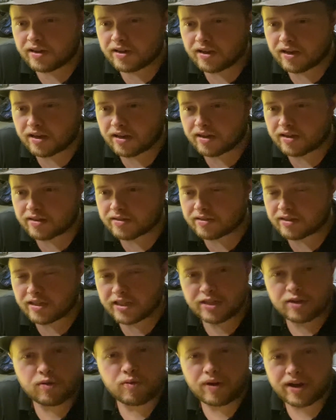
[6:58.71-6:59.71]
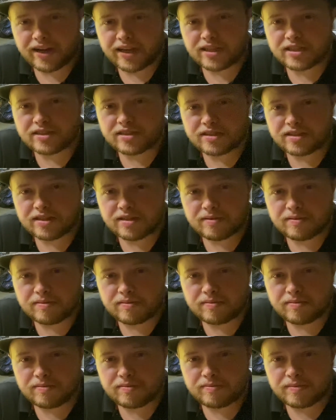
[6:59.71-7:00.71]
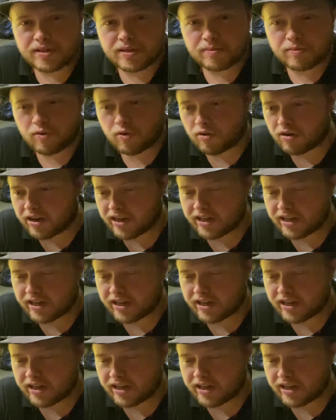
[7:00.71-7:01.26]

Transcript: a little ways, but the more I